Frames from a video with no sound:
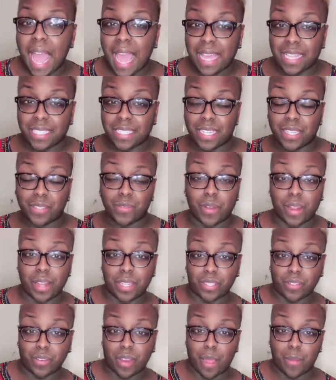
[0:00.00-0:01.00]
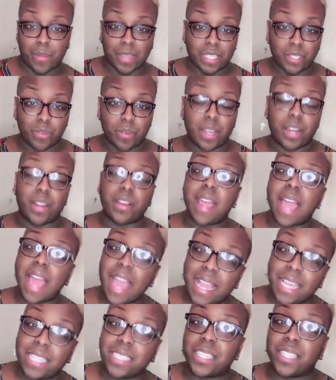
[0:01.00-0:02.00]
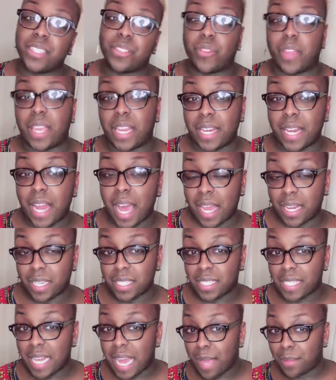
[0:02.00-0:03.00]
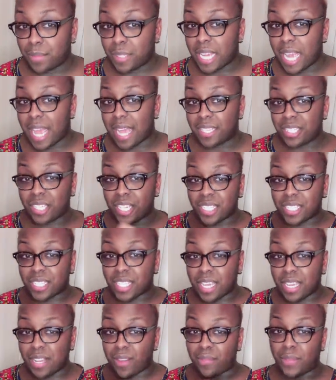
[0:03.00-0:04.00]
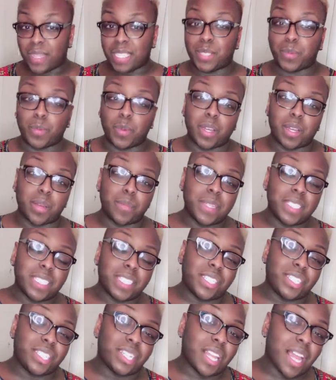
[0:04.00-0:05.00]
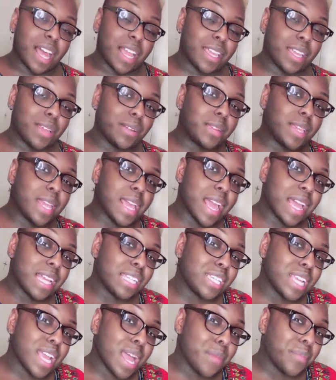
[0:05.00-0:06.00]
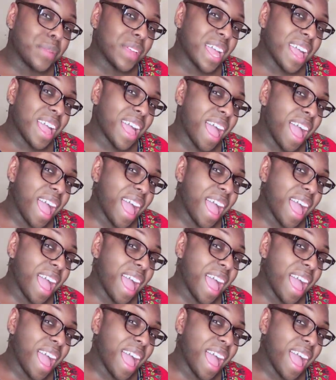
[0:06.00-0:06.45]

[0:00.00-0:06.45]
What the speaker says: at Skinsware on Instagram and Twitter, at Skinsware89 on Snapchat, Chisky on Facebook, MrChalaki on Cash App